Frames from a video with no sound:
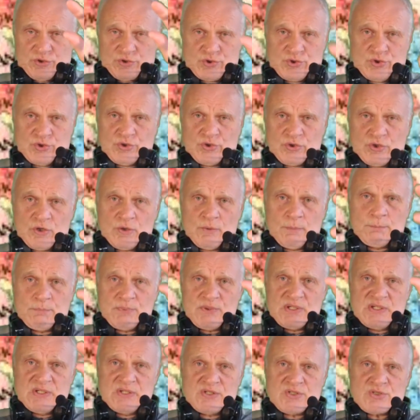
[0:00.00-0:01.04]
Europe
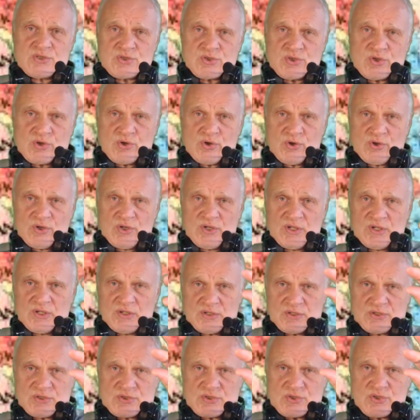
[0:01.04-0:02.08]
is
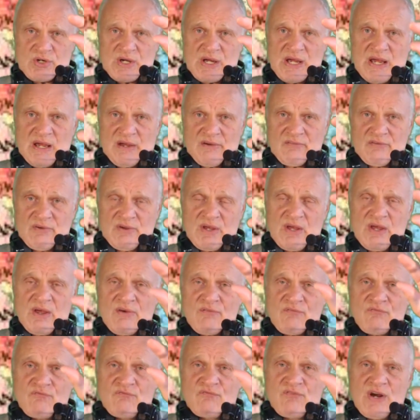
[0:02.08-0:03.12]
going to have a
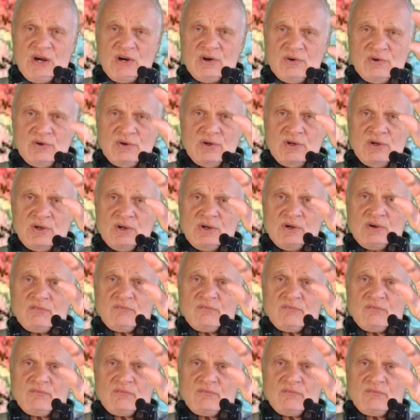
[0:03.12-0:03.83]
very,